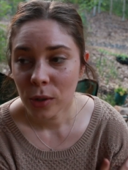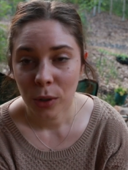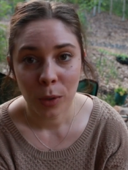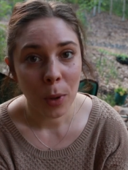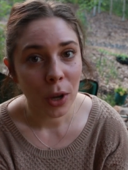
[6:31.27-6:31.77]

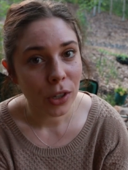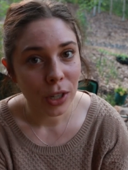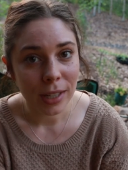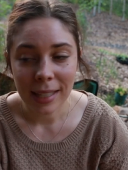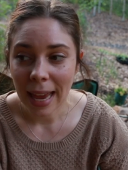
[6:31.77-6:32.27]
to
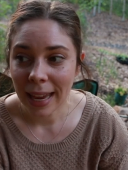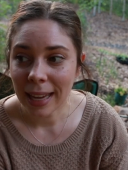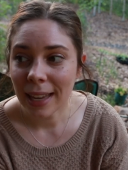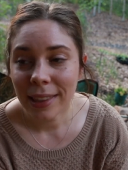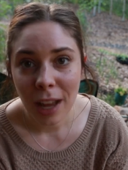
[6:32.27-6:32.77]
purchase
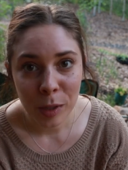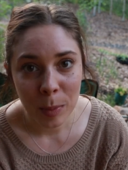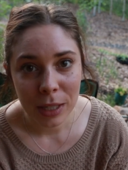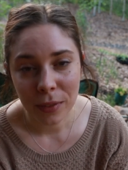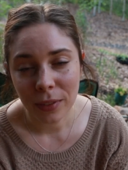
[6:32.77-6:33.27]
a large
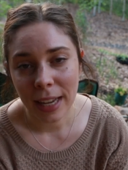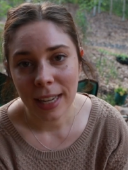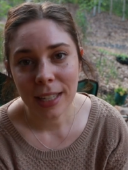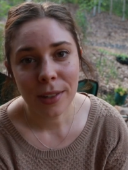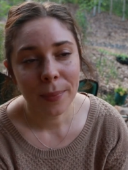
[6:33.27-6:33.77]
piece of
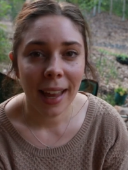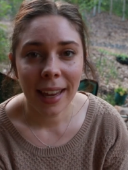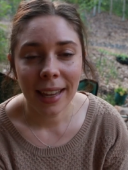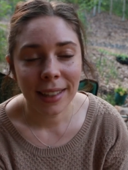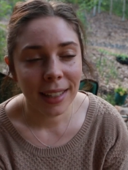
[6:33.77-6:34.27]
land.
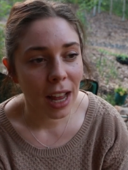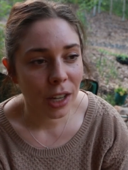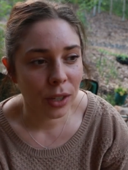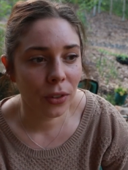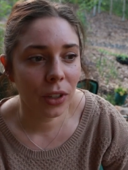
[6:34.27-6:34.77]
In the
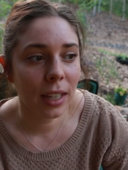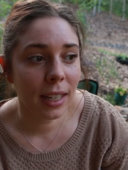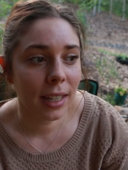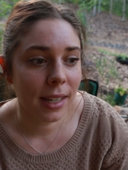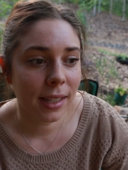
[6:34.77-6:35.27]
last few
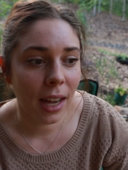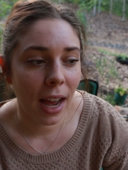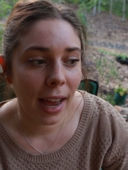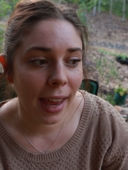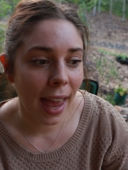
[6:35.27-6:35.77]
years,
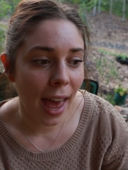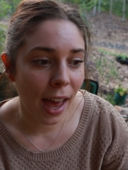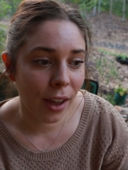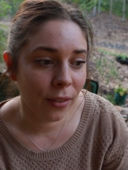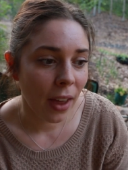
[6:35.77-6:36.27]
I
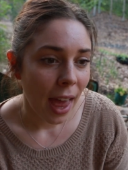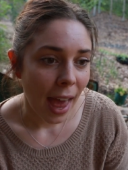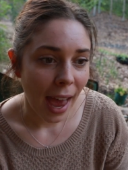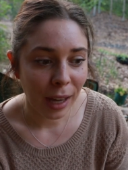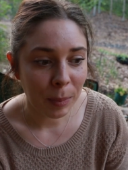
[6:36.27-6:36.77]
have
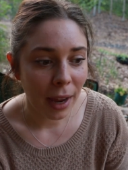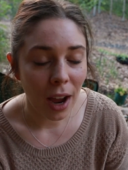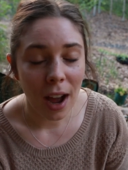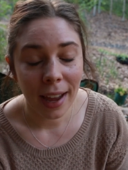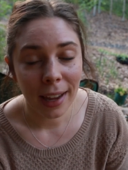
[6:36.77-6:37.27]
had my
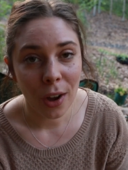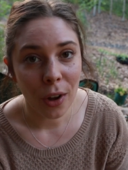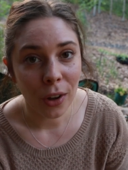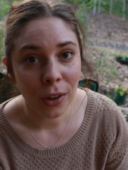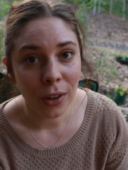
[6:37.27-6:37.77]
eye
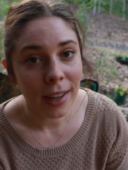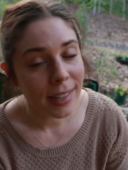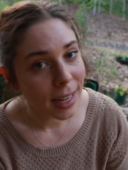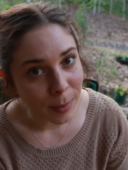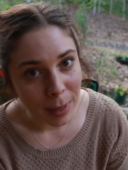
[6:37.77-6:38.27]
on
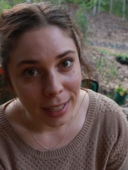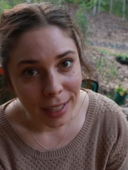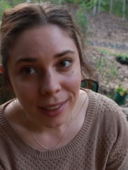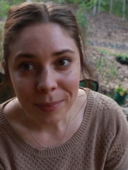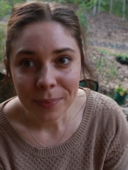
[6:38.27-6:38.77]

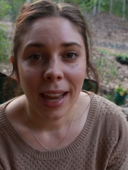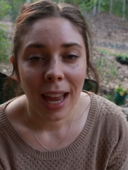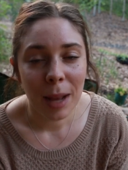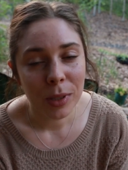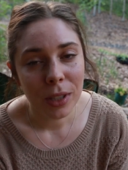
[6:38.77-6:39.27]
Tasmania. I
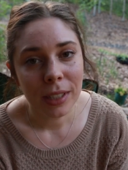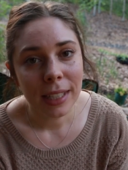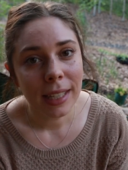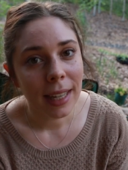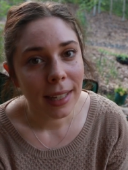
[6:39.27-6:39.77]

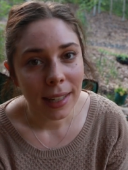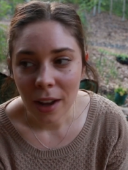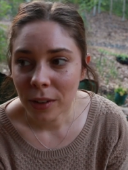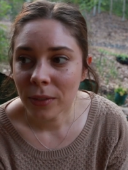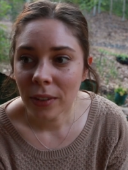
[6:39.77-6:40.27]
absolutely
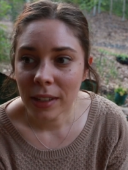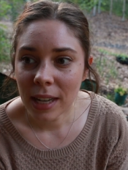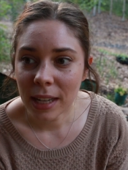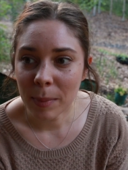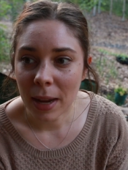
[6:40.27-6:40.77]
love
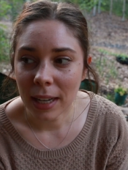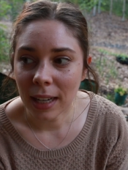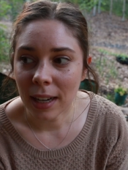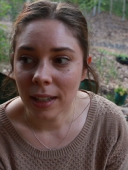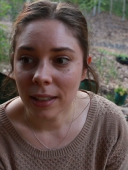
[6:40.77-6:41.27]

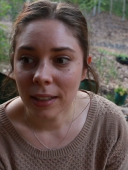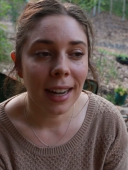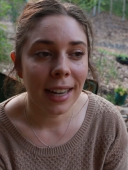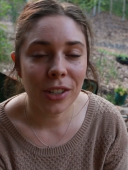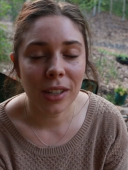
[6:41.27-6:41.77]
Tasmania.
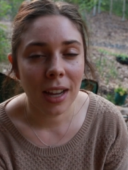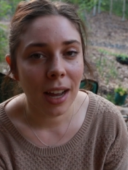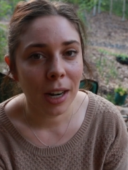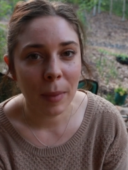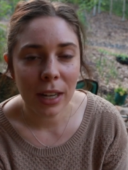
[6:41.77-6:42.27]
I just
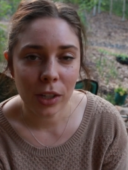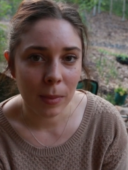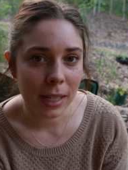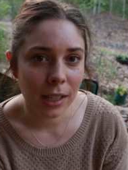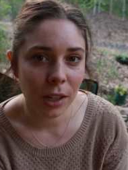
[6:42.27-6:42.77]
can't
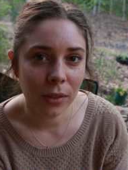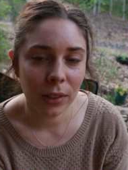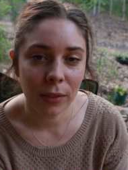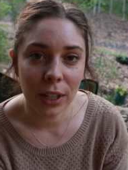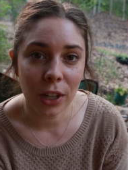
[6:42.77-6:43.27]
imagine myself
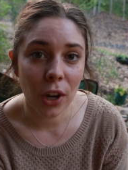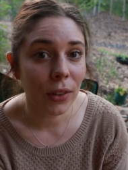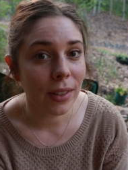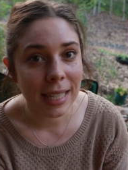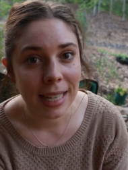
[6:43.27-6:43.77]
living
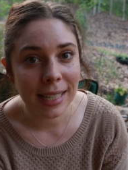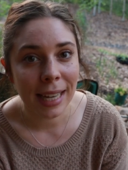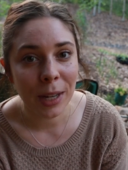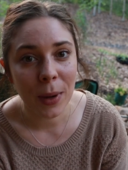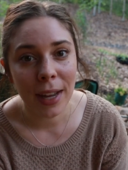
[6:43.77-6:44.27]
overseas
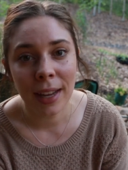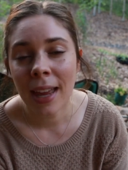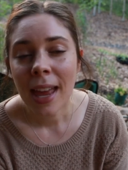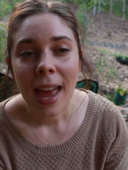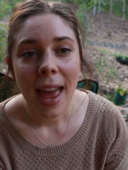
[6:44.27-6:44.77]

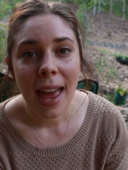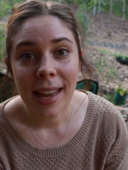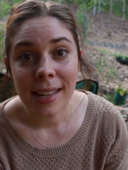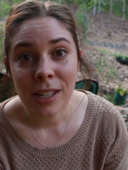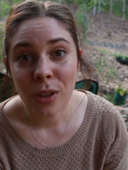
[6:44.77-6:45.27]
anywhere.
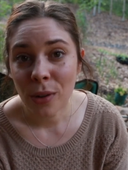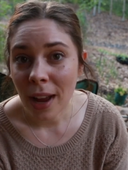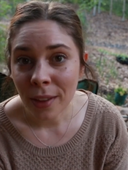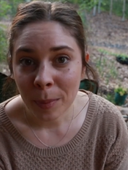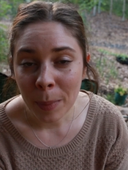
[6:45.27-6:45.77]
And
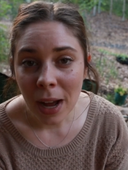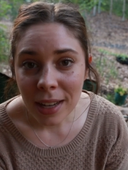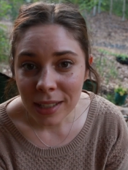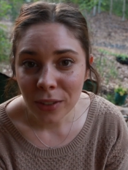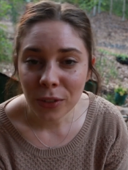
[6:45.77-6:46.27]
throughout the
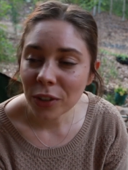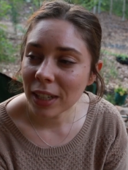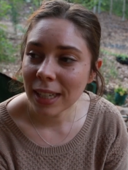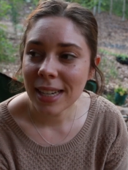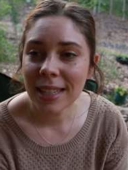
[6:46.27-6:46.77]
past few
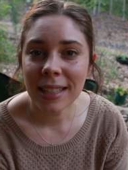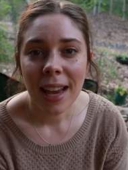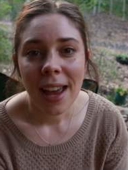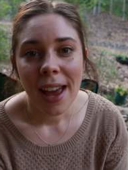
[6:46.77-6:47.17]
years,